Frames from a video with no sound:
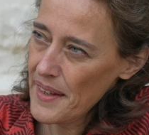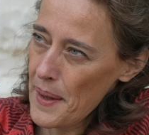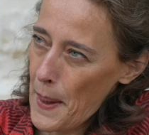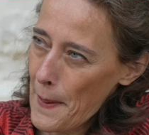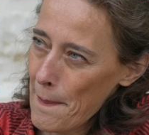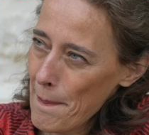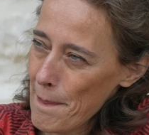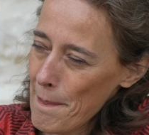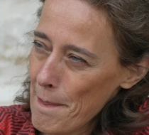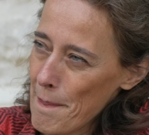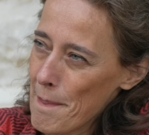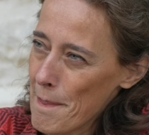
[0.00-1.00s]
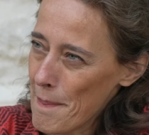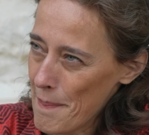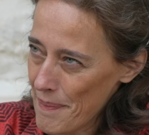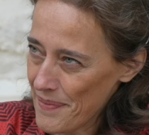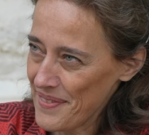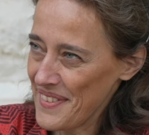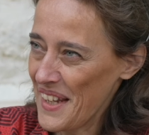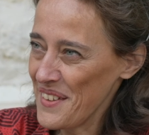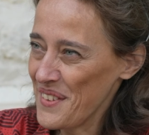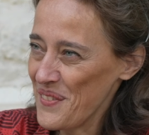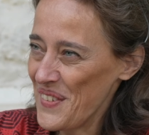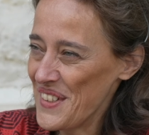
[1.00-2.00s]
Alexandra. Nice to meet you.
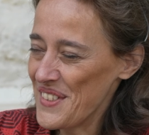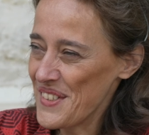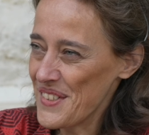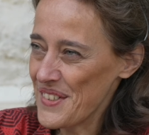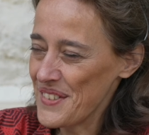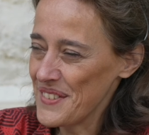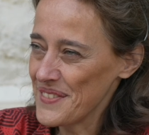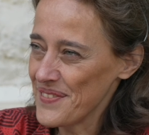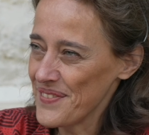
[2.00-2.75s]
Nice to meet you too.